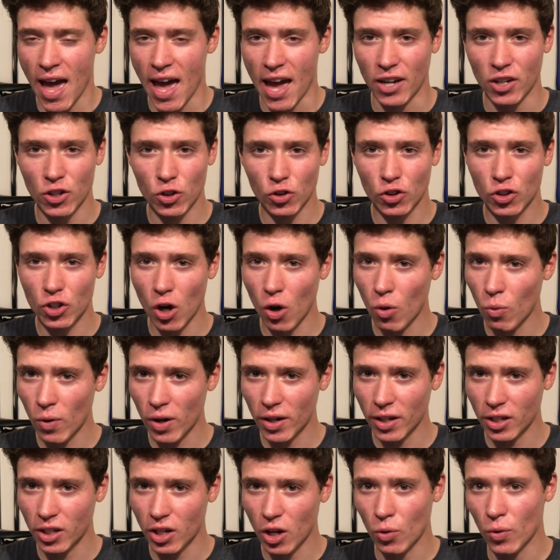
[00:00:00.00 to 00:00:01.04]
and you don't
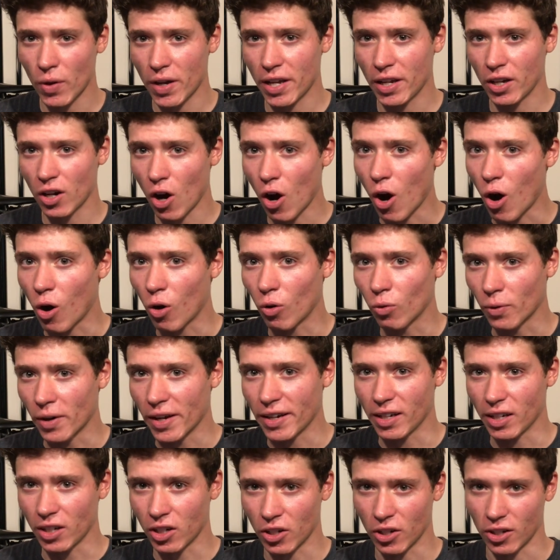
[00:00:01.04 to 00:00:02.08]
want to go in
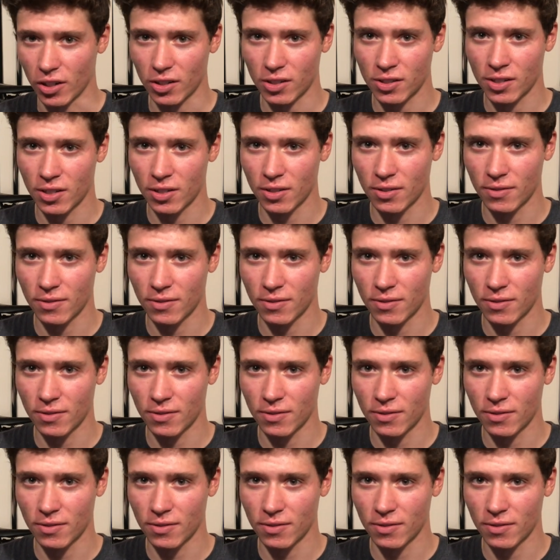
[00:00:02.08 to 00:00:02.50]
already cooked.